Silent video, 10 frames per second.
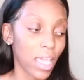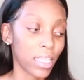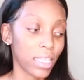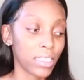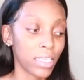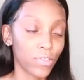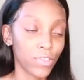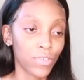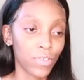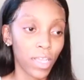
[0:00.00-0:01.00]
and it
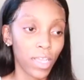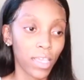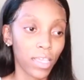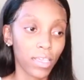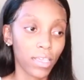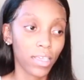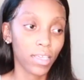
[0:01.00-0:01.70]
tells you like